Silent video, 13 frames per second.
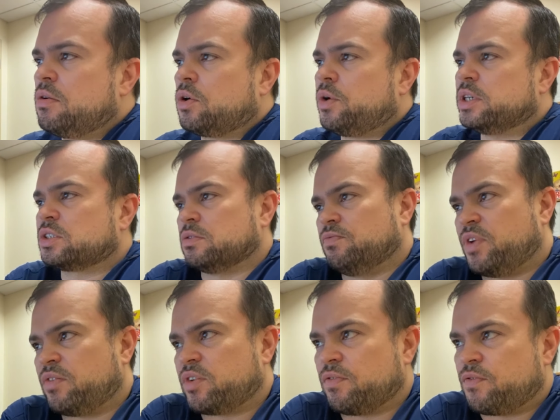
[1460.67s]
Question
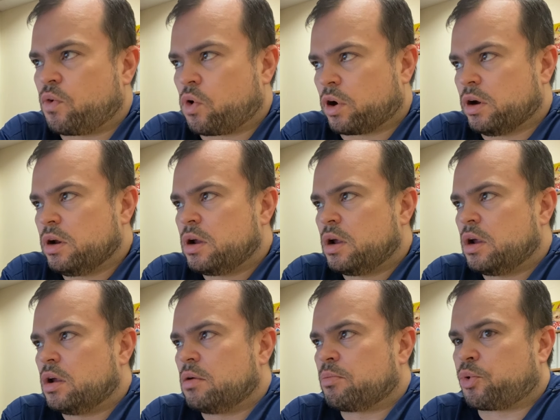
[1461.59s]
54.
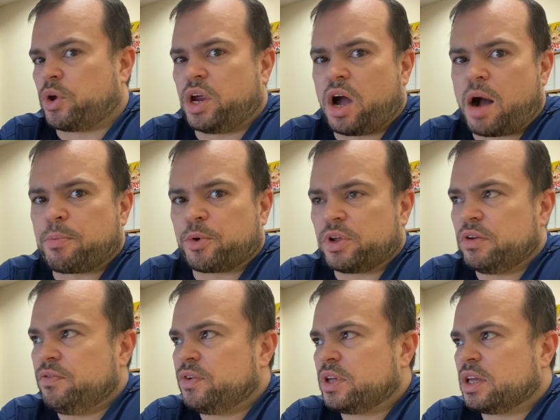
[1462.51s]

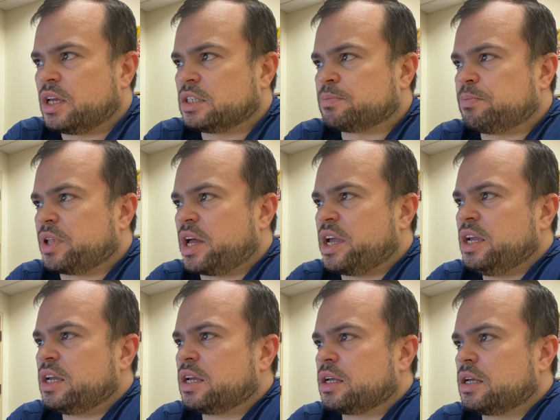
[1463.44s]
Preoperative
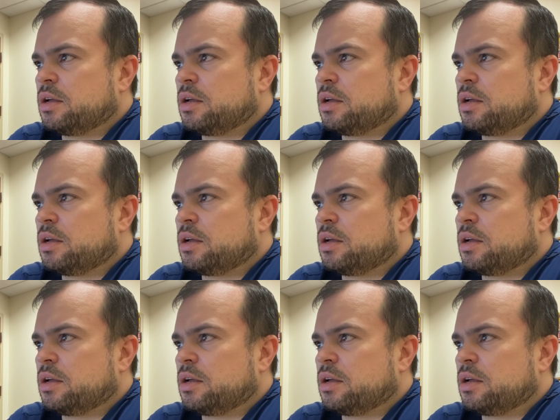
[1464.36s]
blank